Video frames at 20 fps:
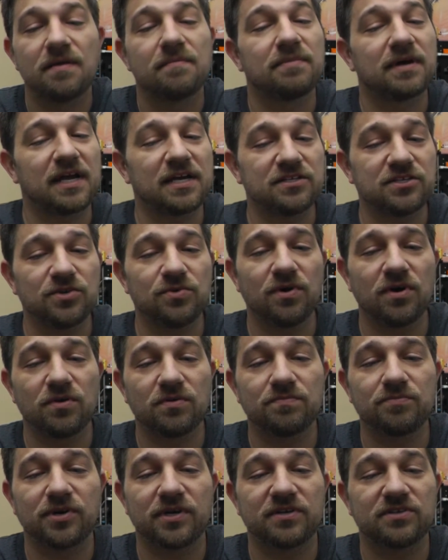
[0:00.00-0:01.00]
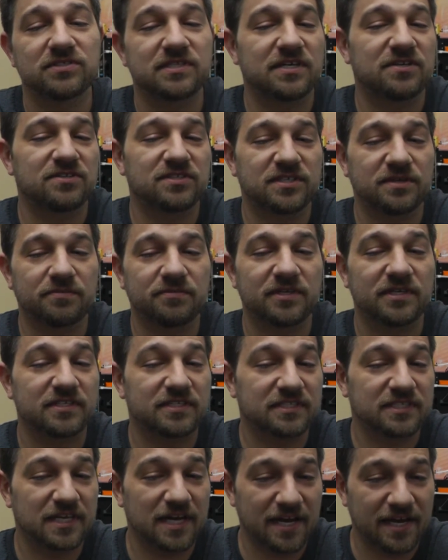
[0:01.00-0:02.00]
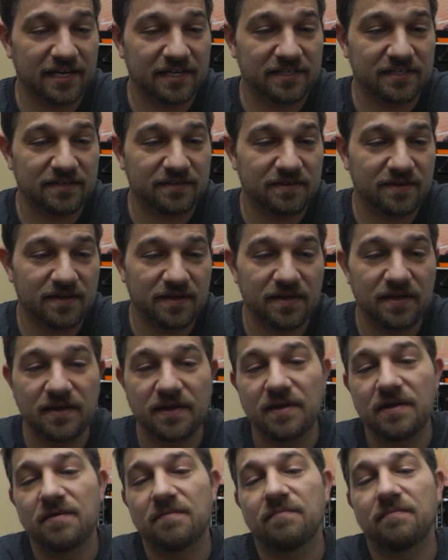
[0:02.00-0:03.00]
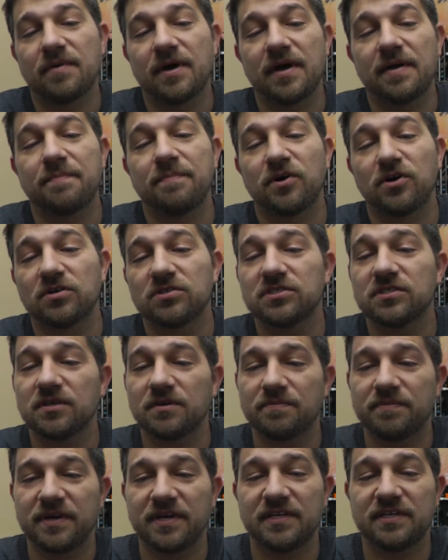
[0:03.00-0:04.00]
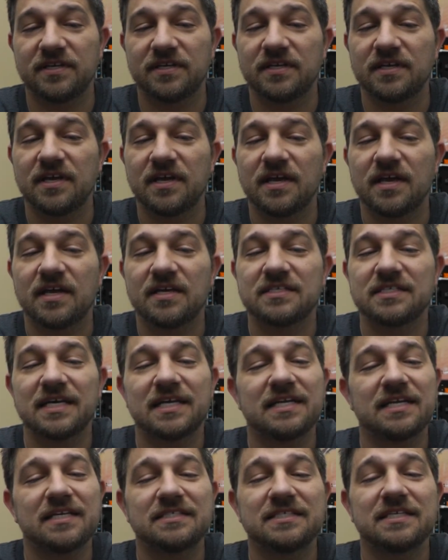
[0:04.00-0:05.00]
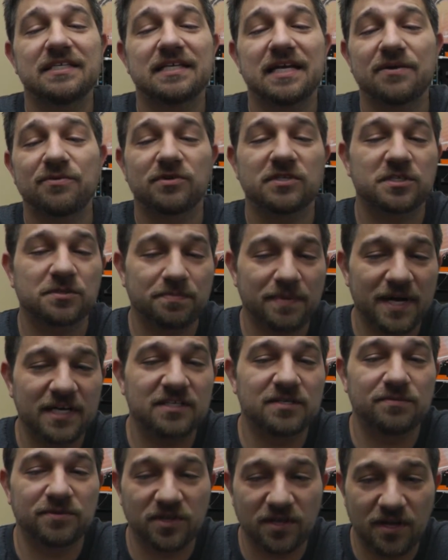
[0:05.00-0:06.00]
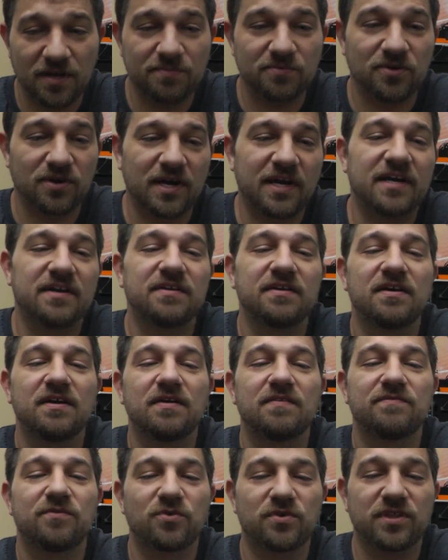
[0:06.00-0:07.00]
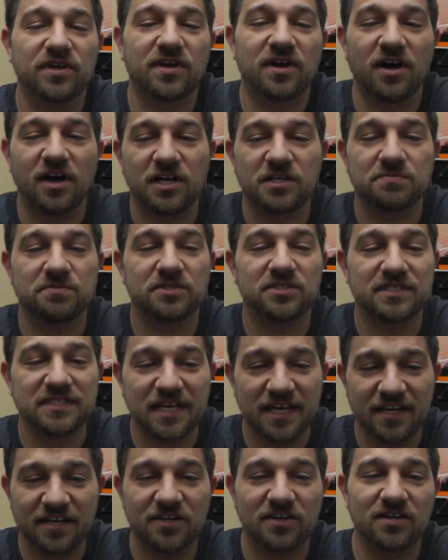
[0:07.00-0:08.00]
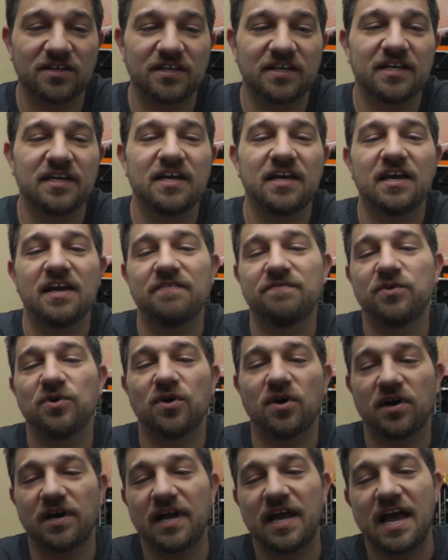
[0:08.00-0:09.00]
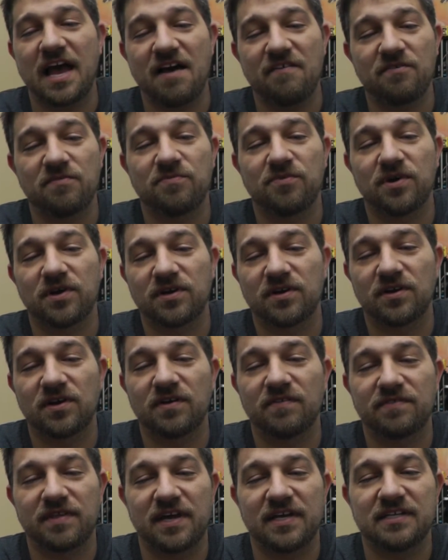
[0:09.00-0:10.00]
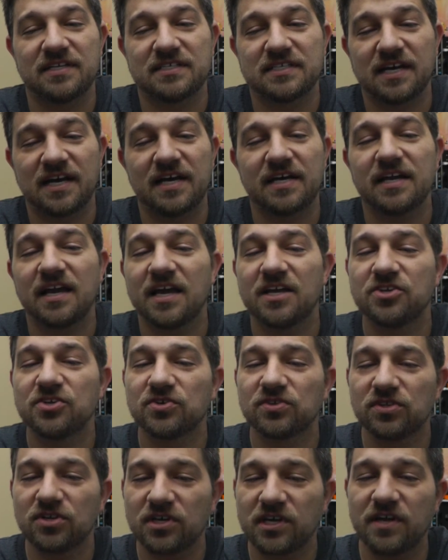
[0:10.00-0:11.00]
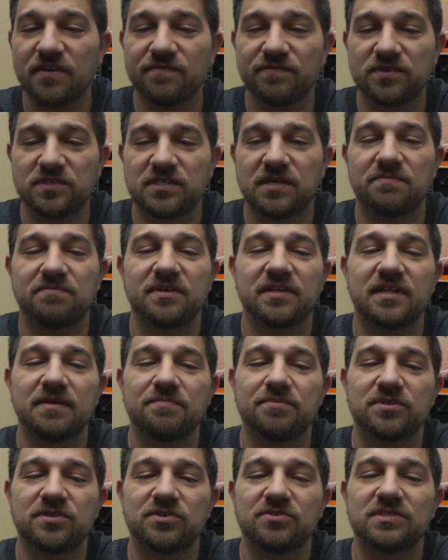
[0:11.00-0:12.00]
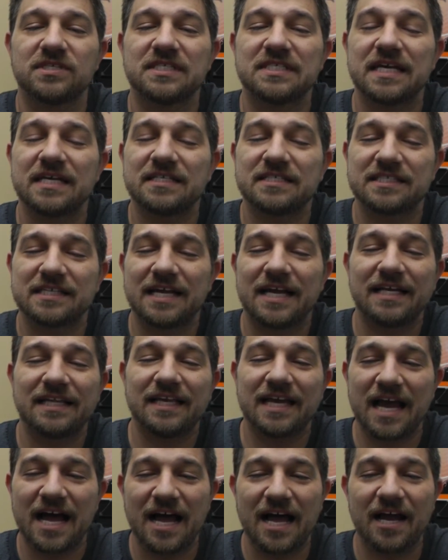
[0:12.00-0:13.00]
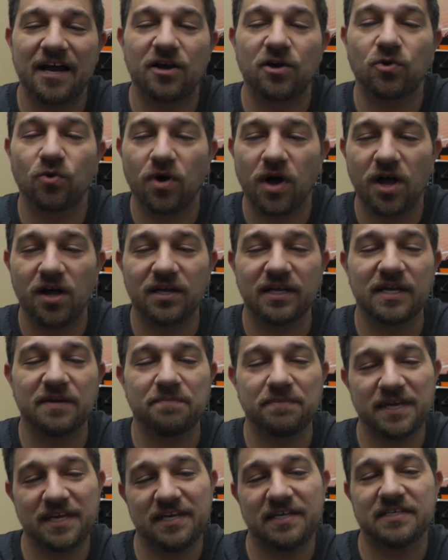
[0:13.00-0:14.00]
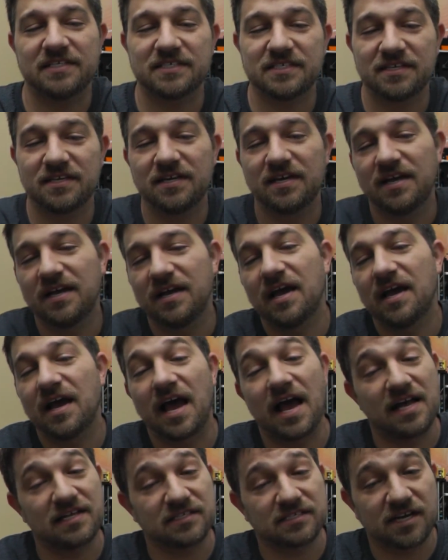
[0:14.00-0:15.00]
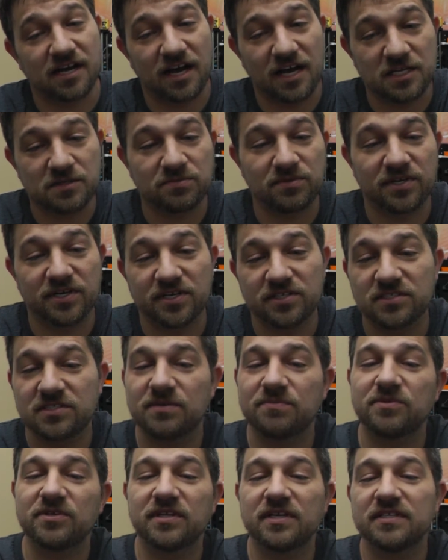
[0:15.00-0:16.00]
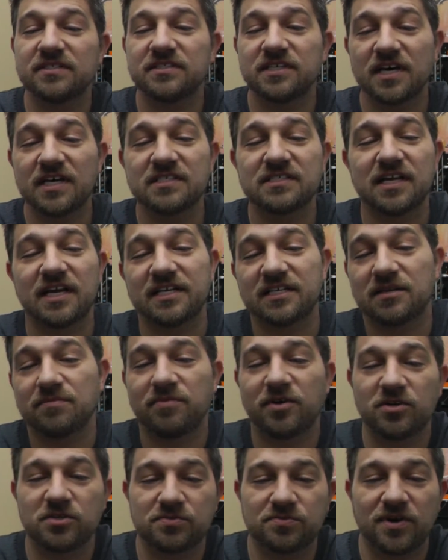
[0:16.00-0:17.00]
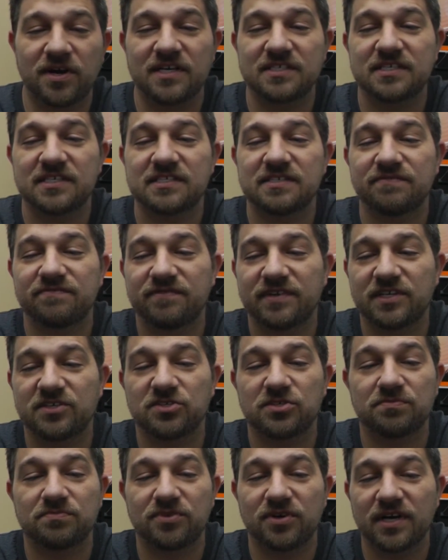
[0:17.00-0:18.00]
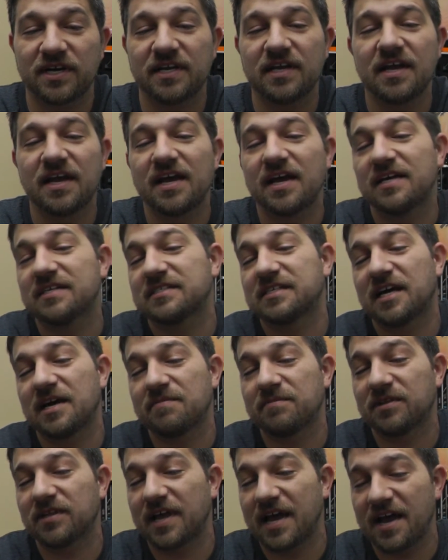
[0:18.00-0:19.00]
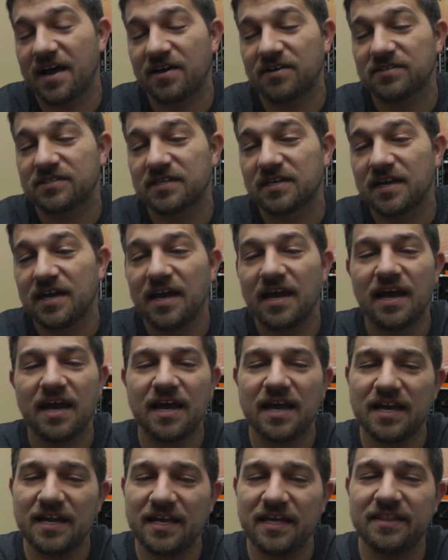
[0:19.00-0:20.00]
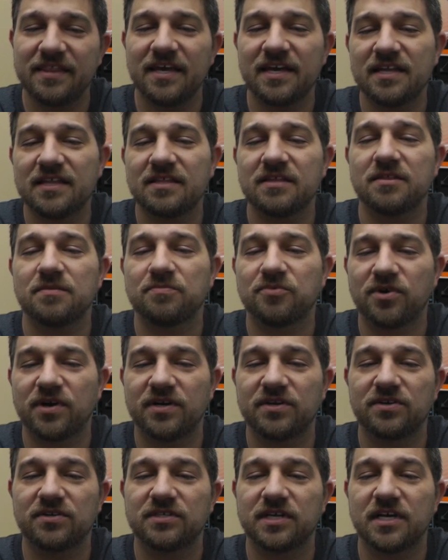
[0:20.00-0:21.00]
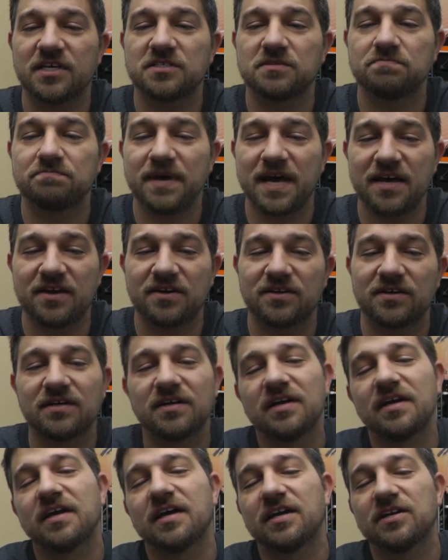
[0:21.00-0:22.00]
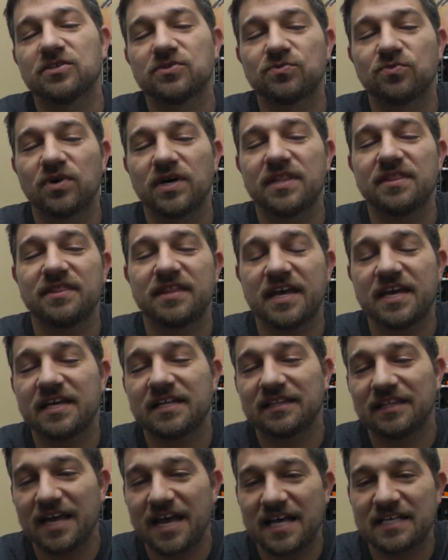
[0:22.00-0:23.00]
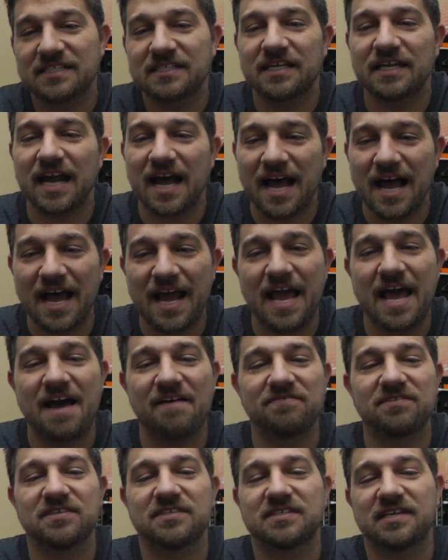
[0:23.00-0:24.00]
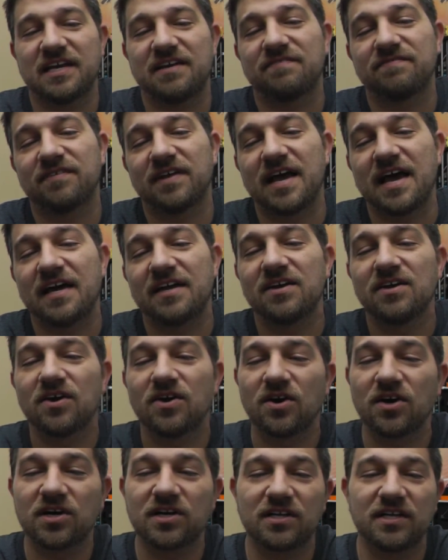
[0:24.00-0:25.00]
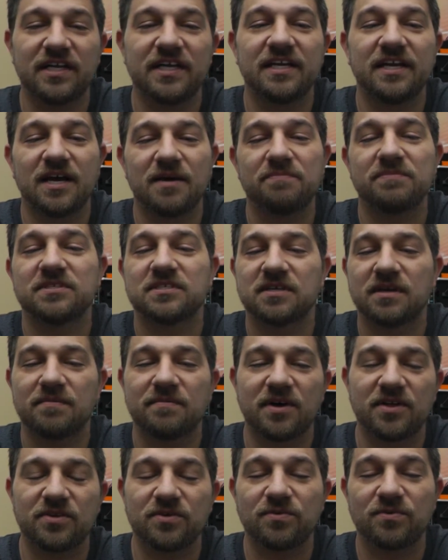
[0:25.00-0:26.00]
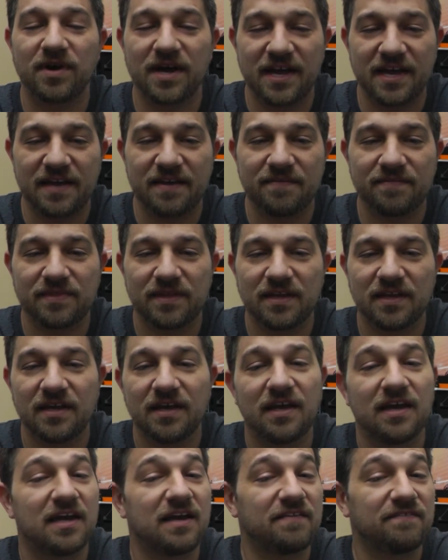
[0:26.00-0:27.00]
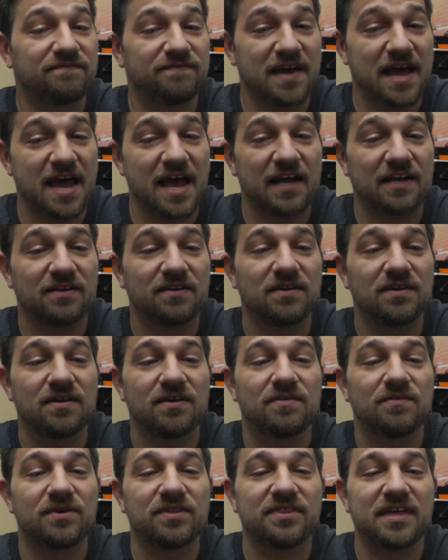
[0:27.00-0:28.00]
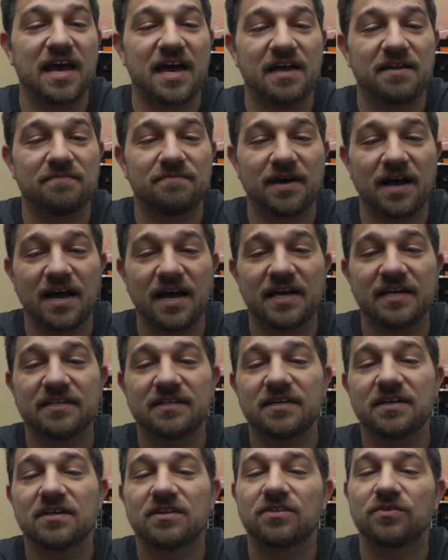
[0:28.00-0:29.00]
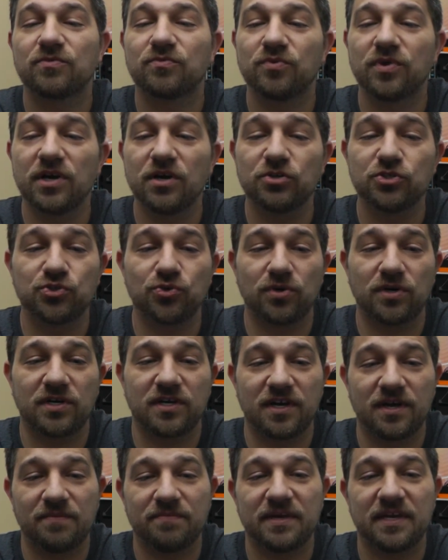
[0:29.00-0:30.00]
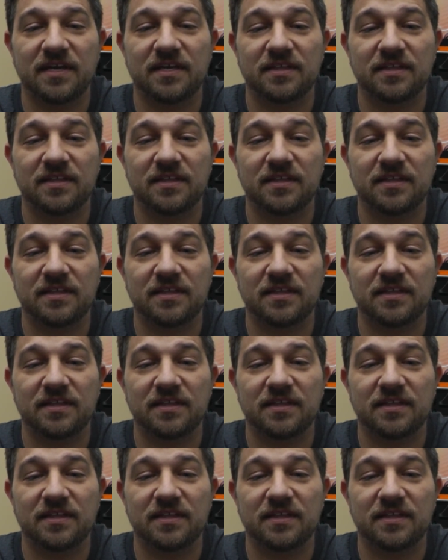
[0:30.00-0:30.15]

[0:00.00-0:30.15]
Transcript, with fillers: but I do own printers that are similarly designed. My personal opinion is that this is a respectable upgrade for the cost, particularly if you already have a printer of that design and you're looking for something that produces a slightly higher quality piece. As a cosplayer and someone that does like to post process and finish a print as time allows, anything that the printer does better is one thing less that I have to sand flat or clean up in some other way. In fact, with that in mind, the real shortcoming